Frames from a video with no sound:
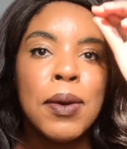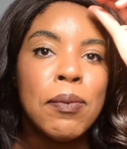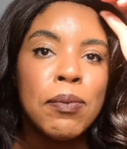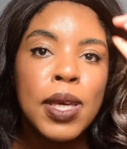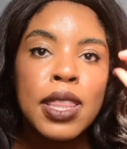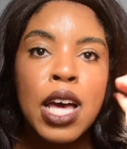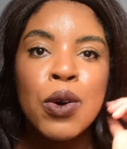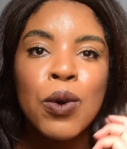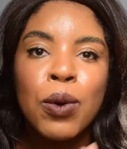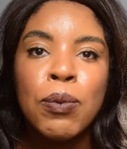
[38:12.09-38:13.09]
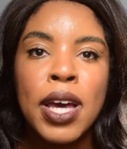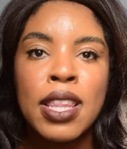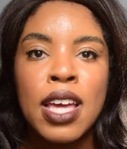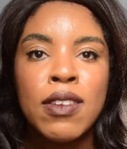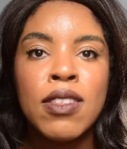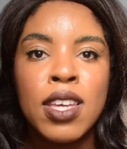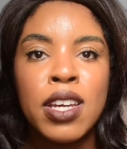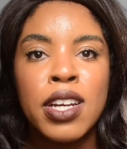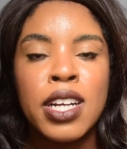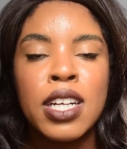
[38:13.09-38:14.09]
meet that goal by the end of the
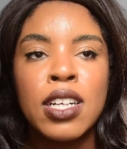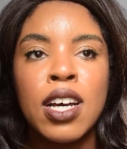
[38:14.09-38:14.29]
year,